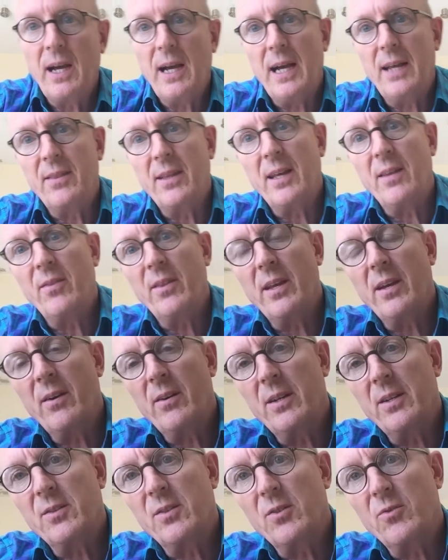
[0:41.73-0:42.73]
And then
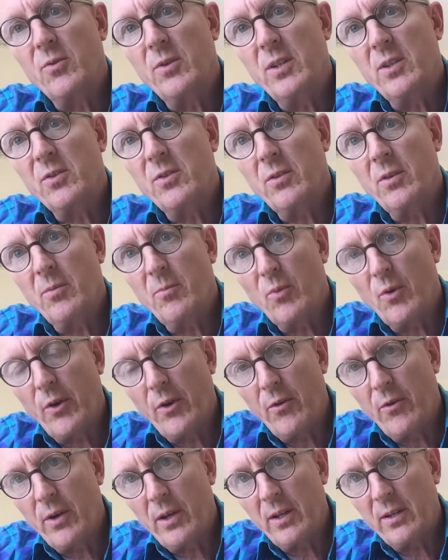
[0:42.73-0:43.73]
there is the traditional
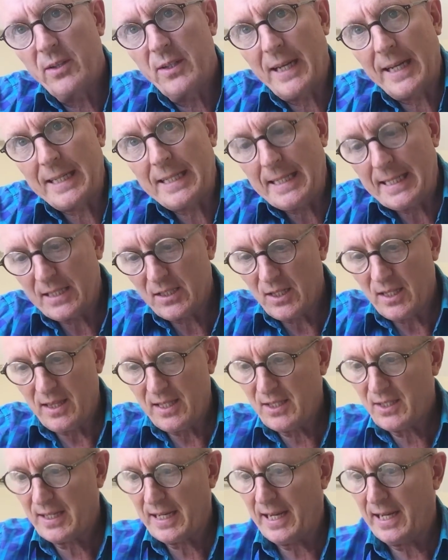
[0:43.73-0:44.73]
embroidery techniques. In
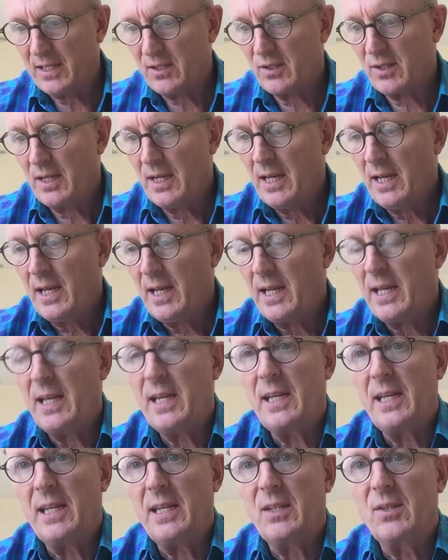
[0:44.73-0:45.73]
this case,
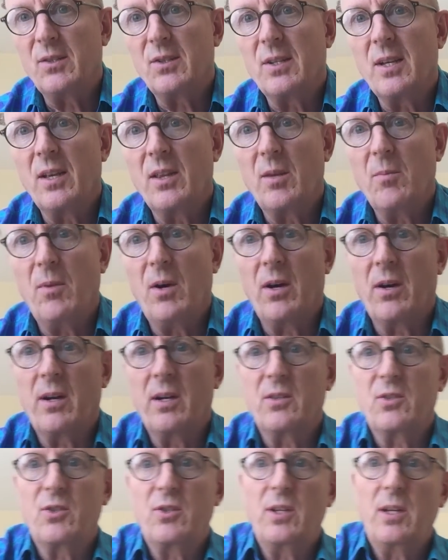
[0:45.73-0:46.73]
it is the
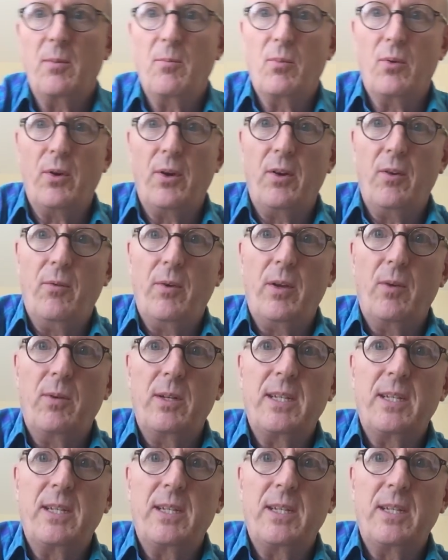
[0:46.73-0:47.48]
Marash embroidery.